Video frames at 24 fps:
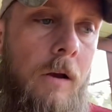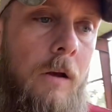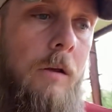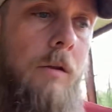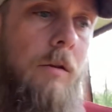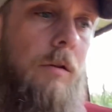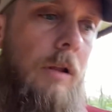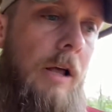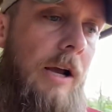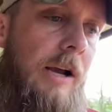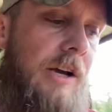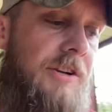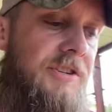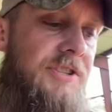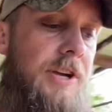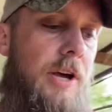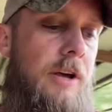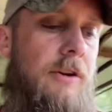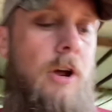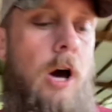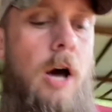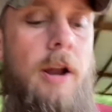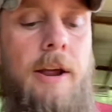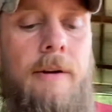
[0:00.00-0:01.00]
Like I said,
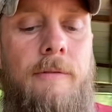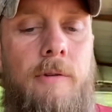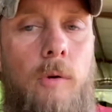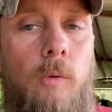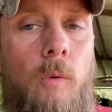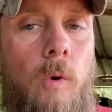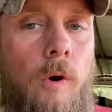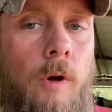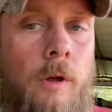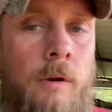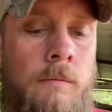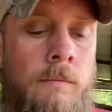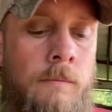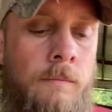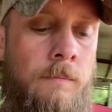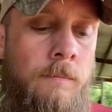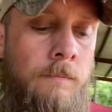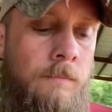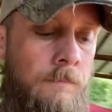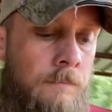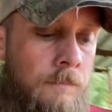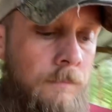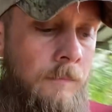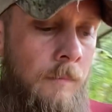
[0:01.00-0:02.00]
not everyone.
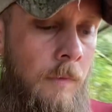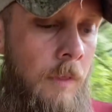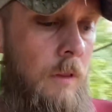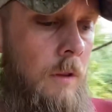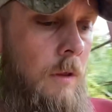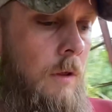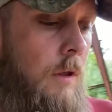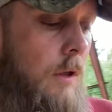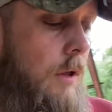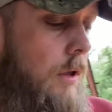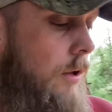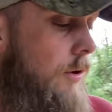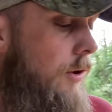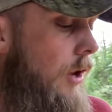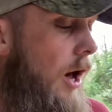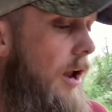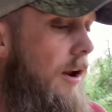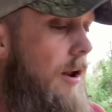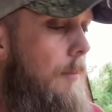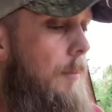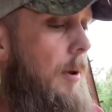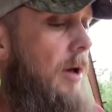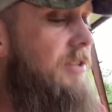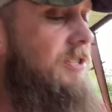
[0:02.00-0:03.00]

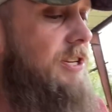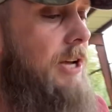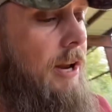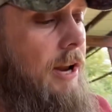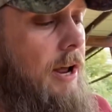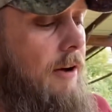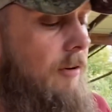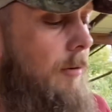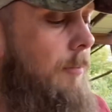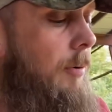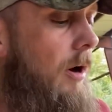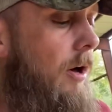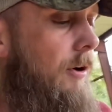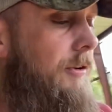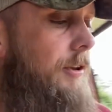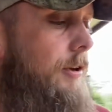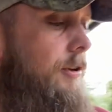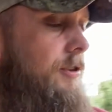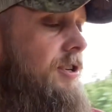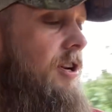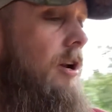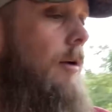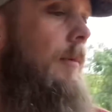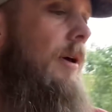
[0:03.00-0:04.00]
I'm not saying every
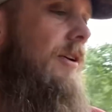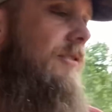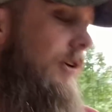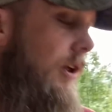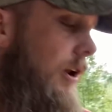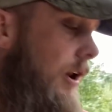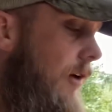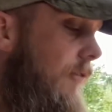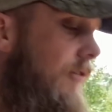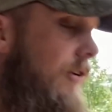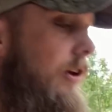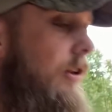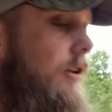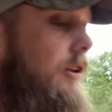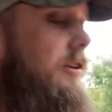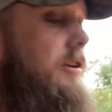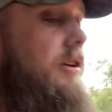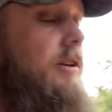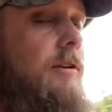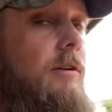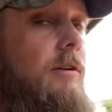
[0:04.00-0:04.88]
politician. I'm not saying every elite.